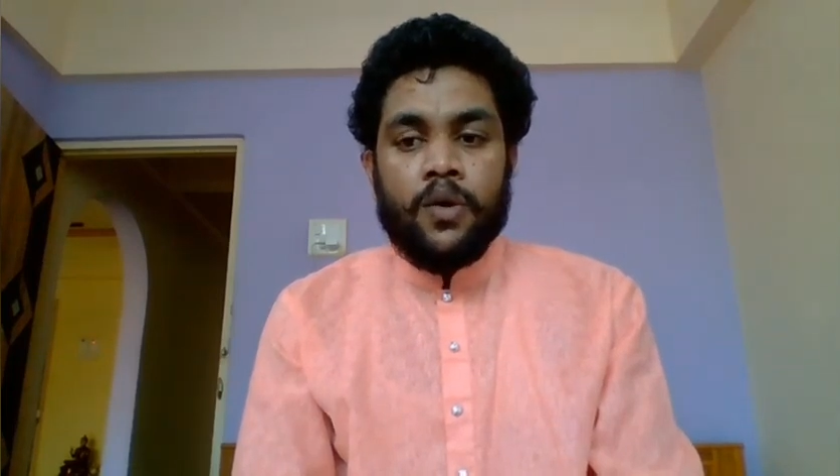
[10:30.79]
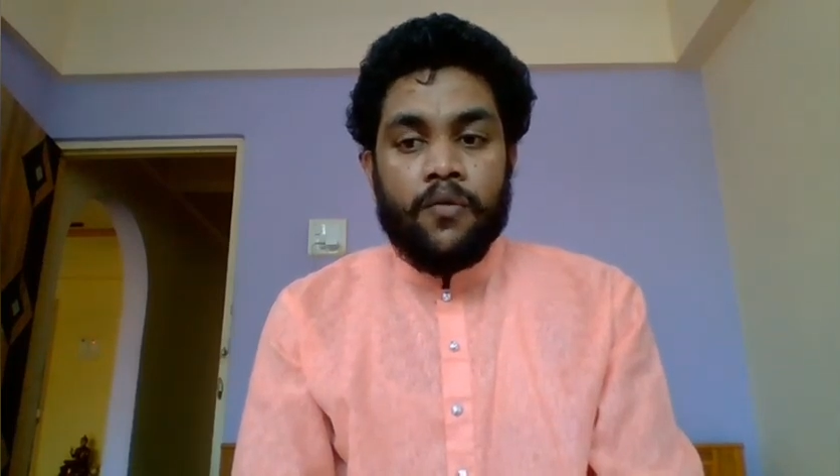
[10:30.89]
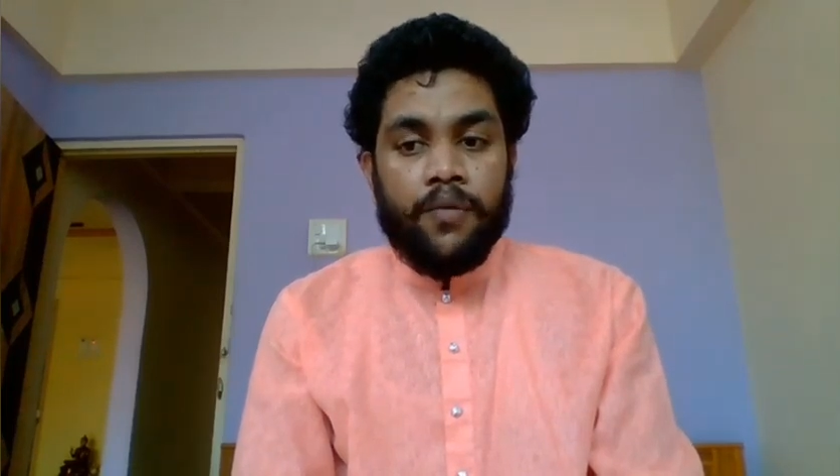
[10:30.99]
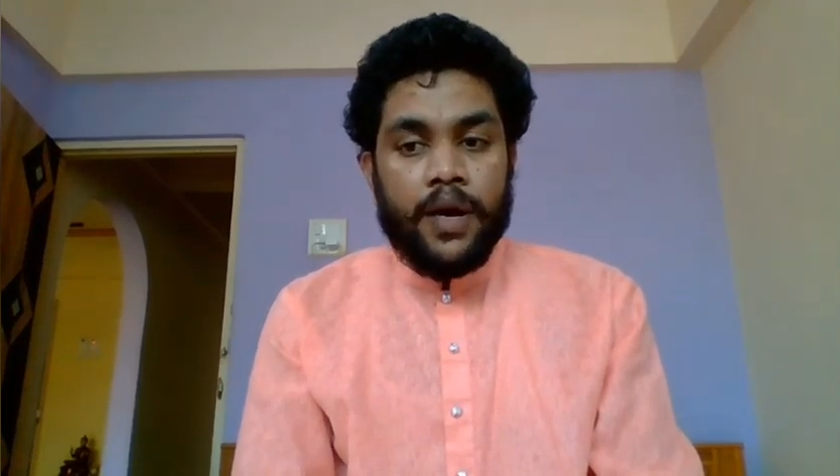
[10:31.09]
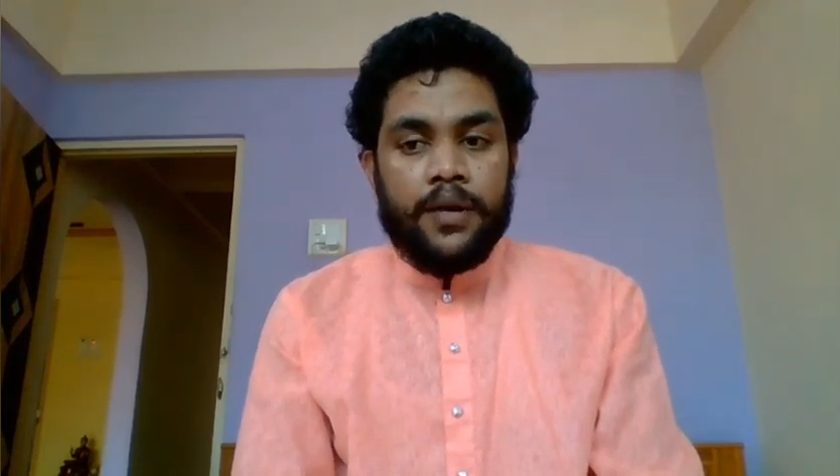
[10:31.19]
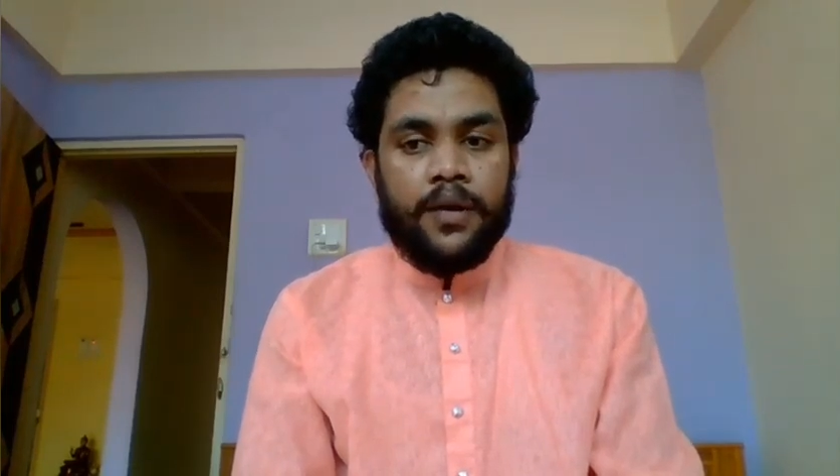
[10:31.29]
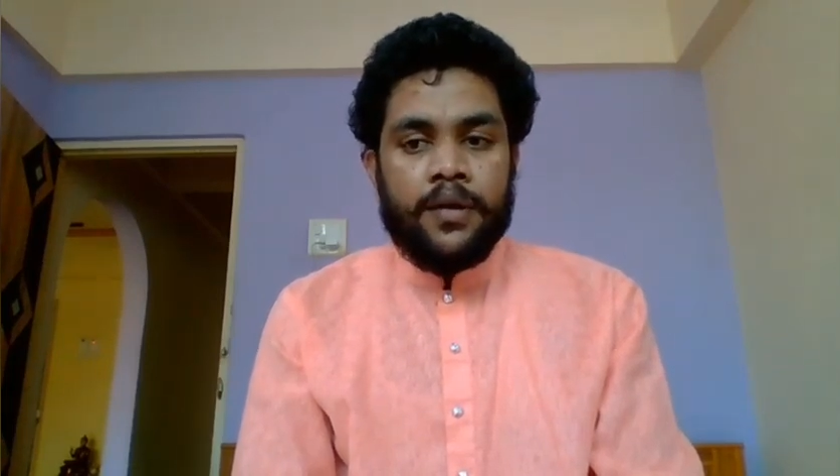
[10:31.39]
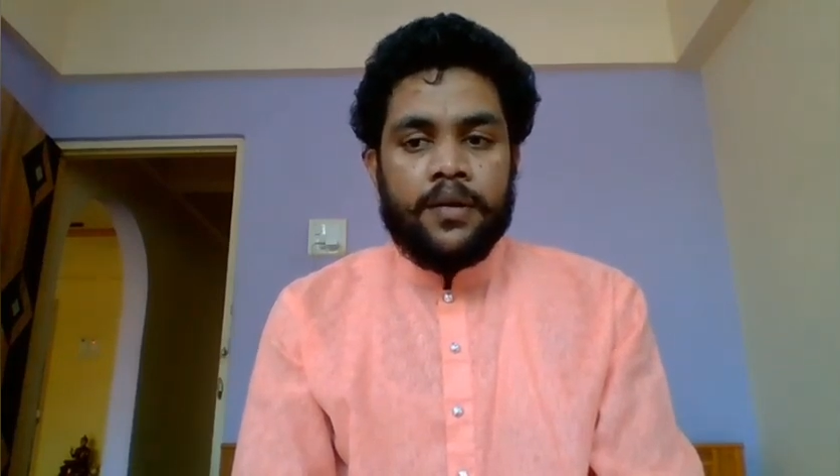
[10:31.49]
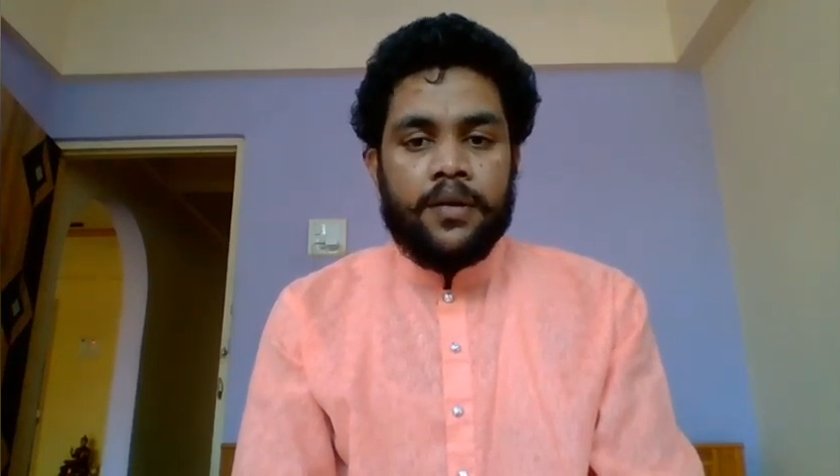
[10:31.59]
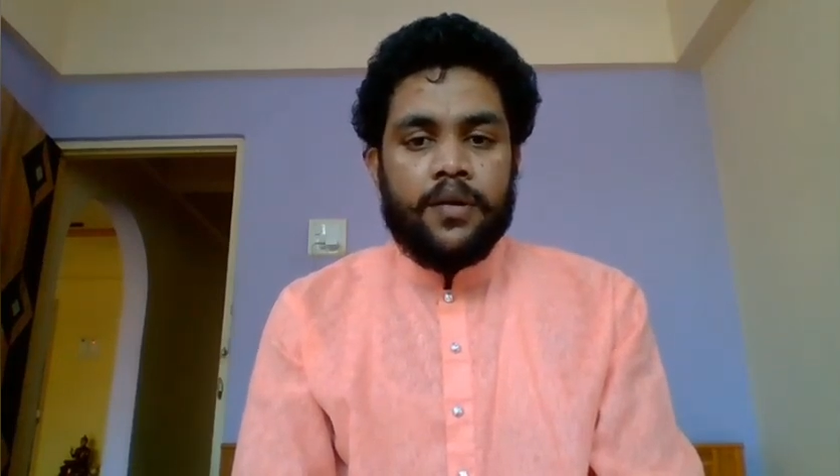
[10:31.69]

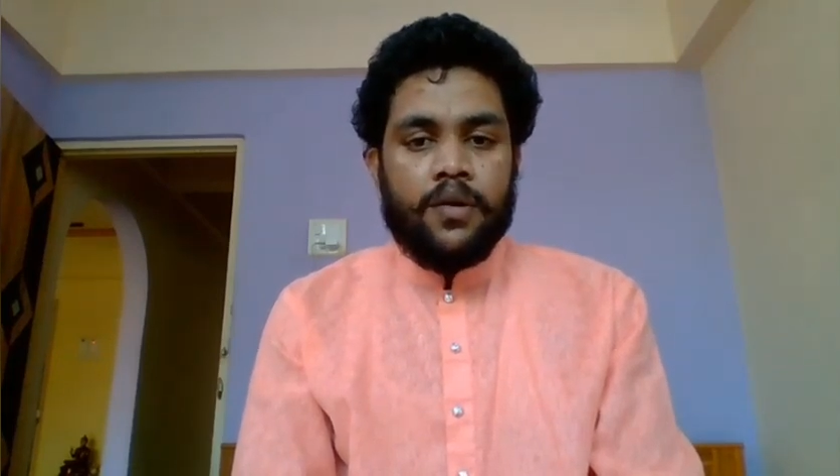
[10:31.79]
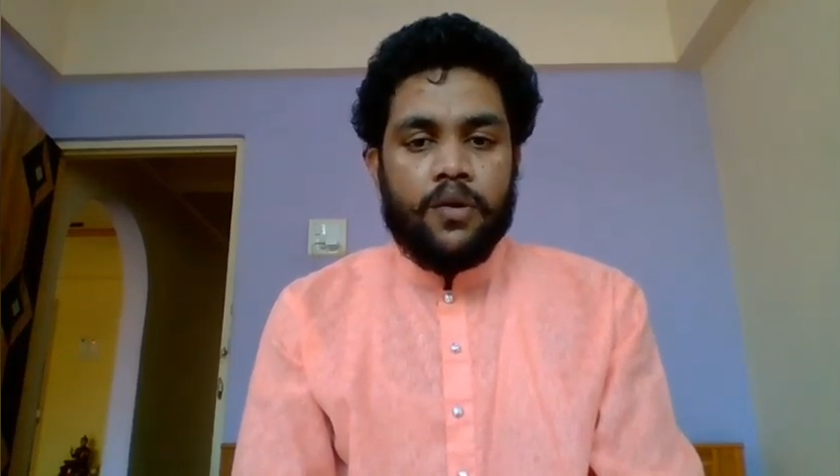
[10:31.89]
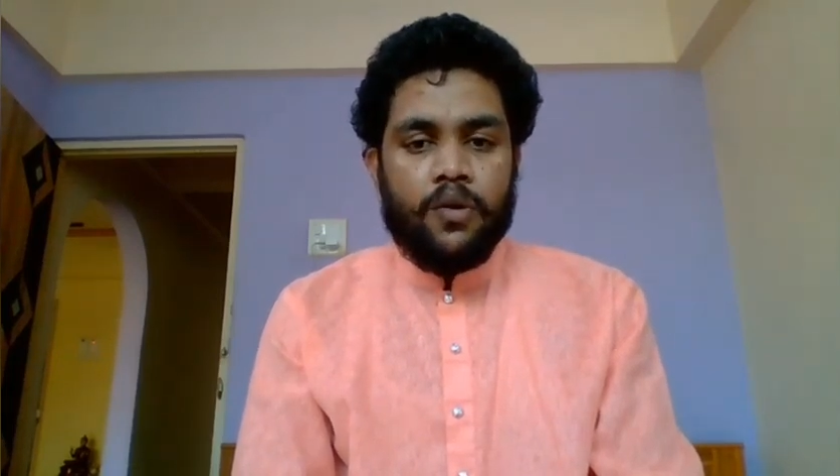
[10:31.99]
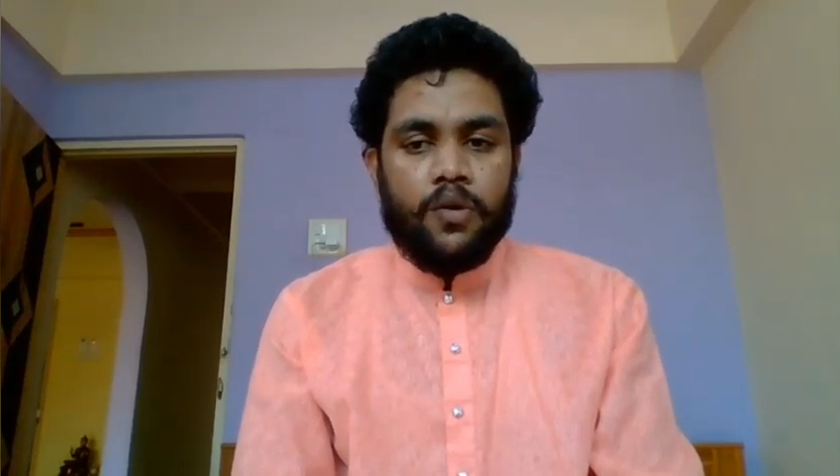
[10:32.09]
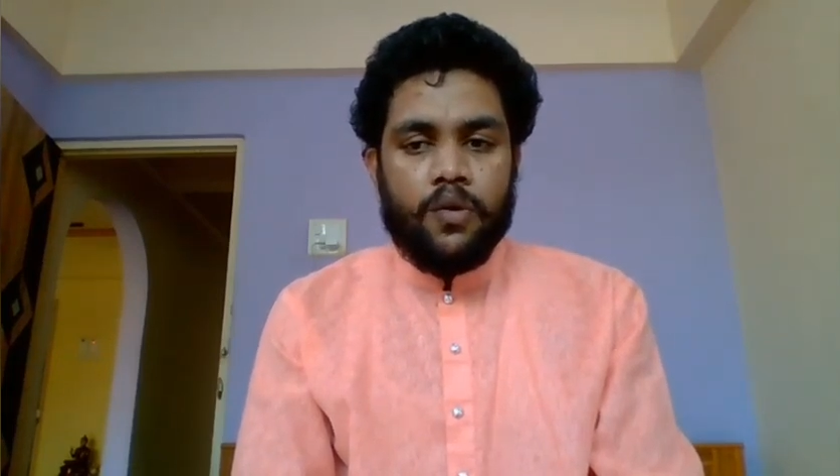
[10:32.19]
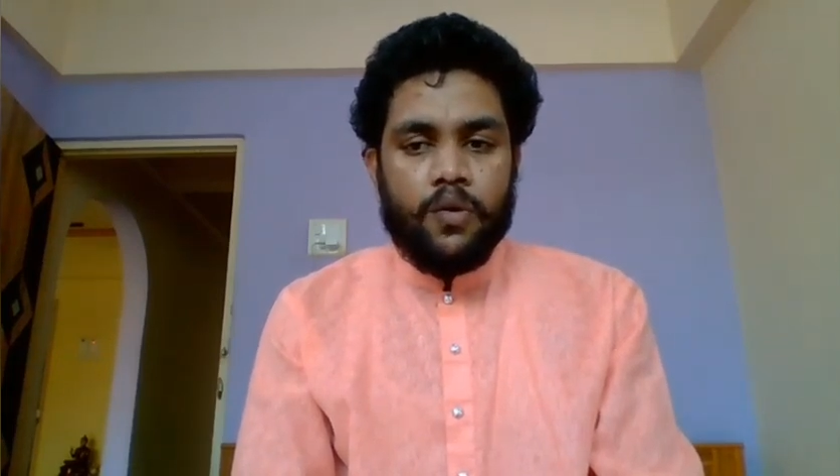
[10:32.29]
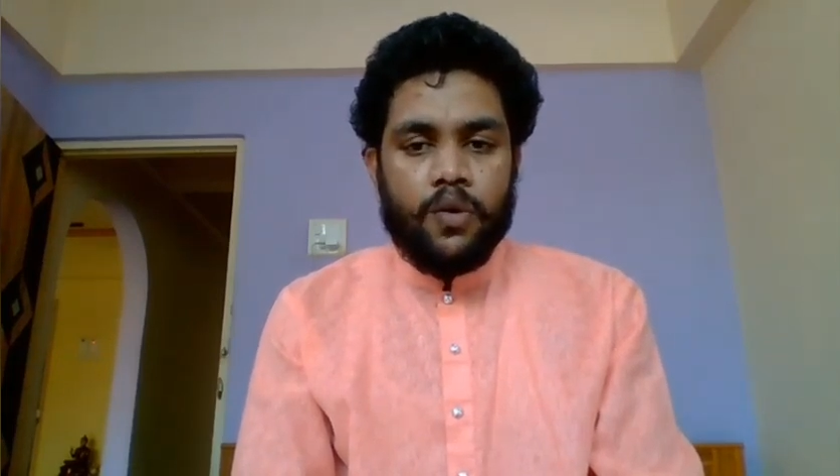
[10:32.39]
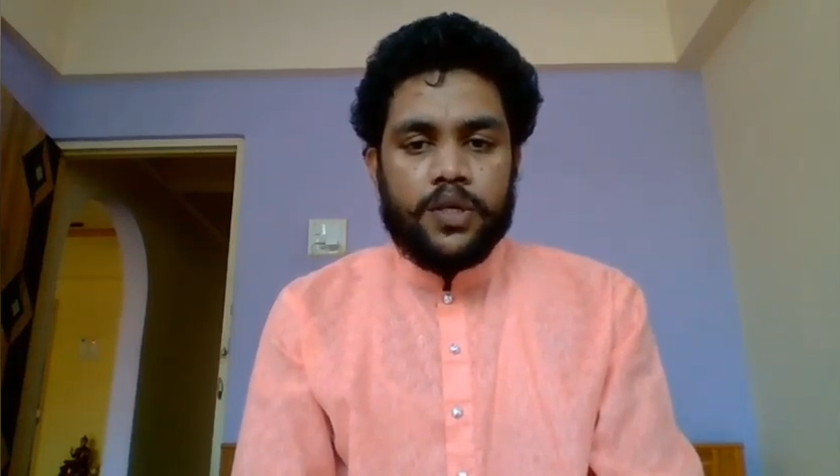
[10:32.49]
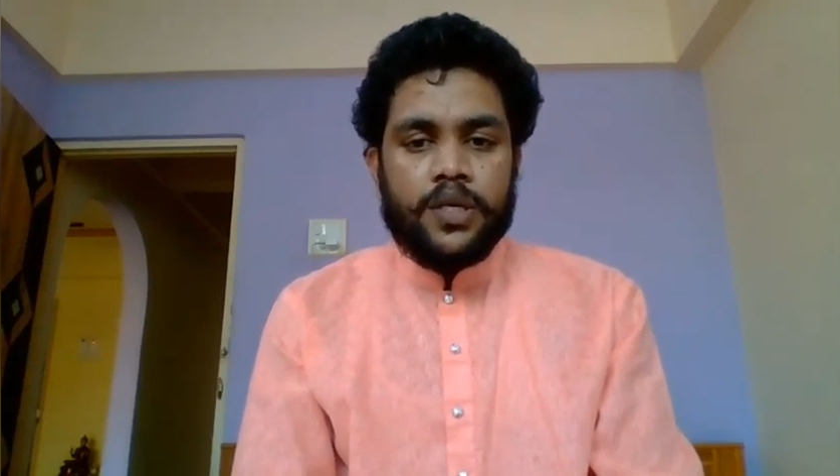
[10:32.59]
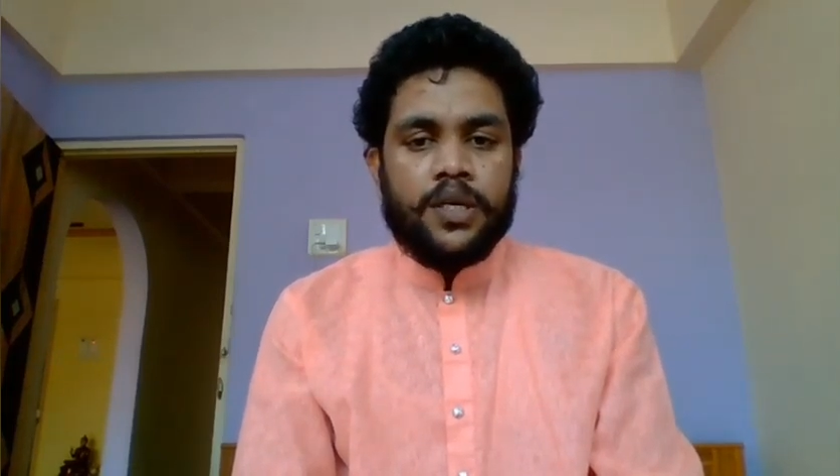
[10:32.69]
fire,
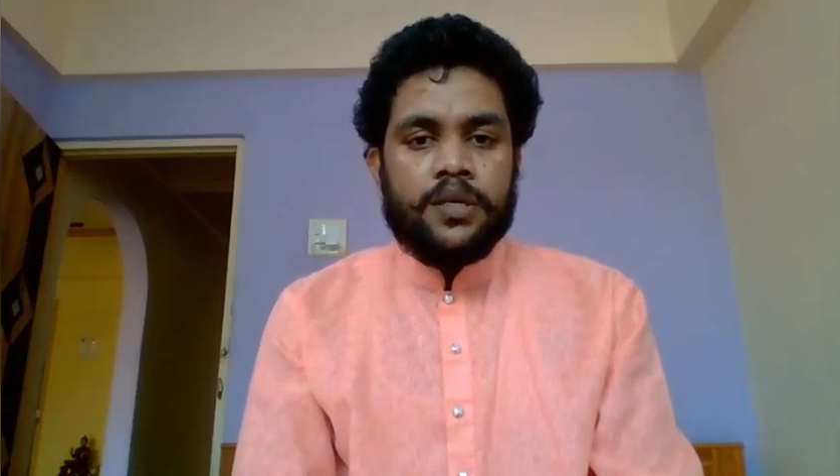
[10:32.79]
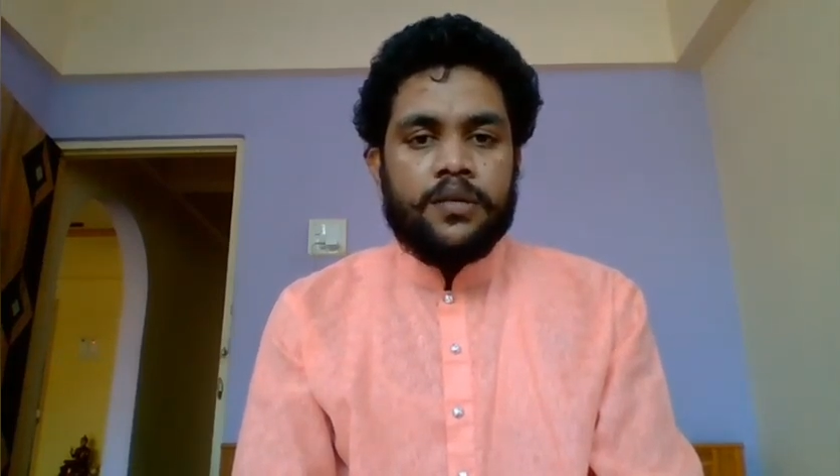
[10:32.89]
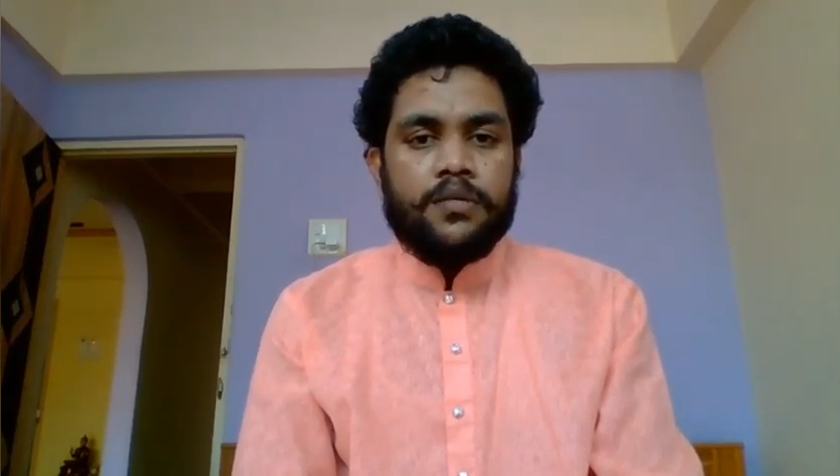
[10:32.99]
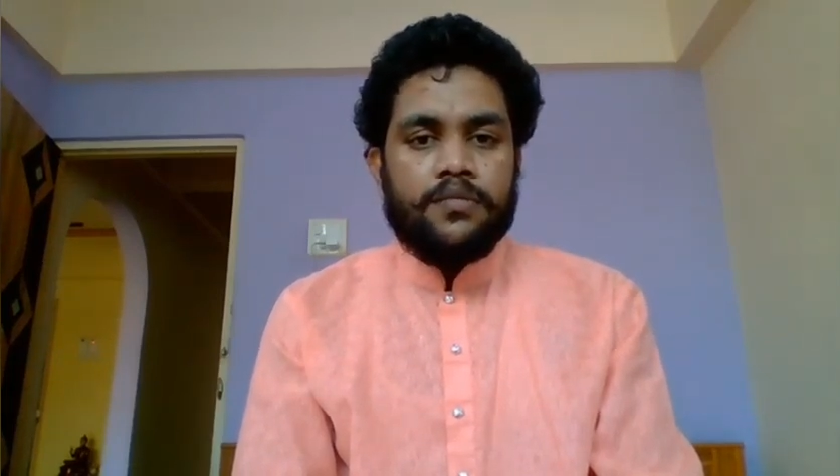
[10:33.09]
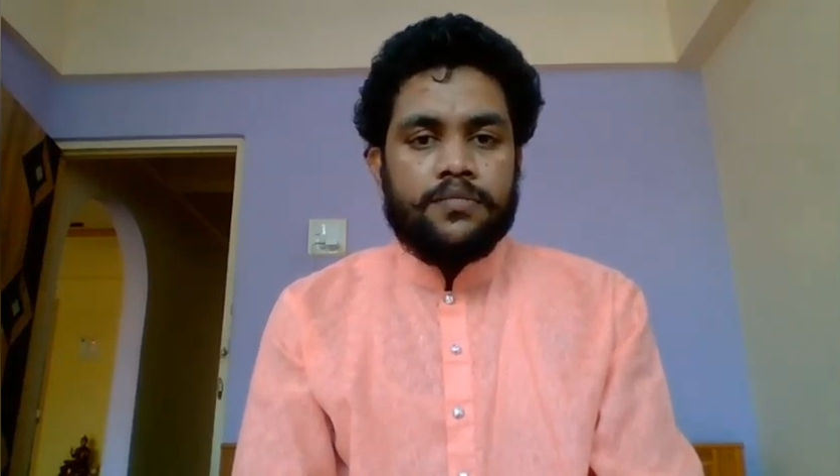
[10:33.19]
water.